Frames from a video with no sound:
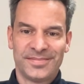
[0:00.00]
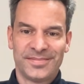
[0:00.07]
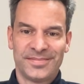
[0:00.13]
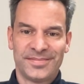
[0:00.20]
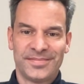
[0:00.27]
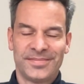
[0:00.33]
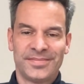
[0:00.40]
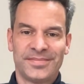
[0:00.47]

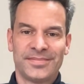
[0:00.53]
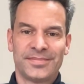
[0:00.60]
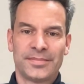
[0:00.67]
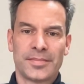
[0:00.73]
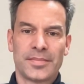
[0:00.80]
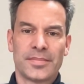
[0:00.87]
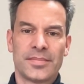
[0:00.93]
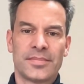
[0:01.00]

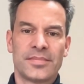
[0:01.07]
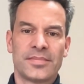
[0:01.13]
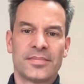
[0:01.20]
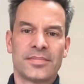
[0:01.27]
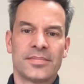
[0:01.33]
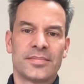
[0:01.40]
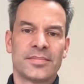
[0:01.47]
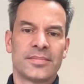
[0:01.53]

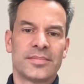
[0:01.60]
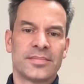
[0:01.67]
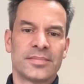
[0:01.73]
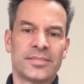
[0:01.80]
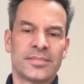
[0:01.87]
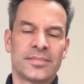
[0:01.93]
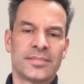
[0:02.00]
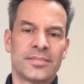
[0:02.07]

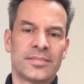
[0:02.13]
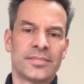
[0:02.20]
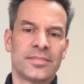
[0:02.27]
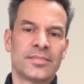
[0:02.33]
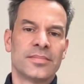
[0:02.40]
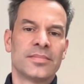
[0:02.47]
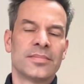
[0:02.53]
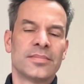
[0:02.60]

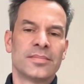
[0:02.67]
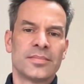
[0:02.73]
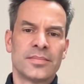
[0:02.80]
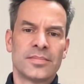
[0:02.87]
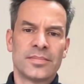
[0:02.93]
This person isn't speaking.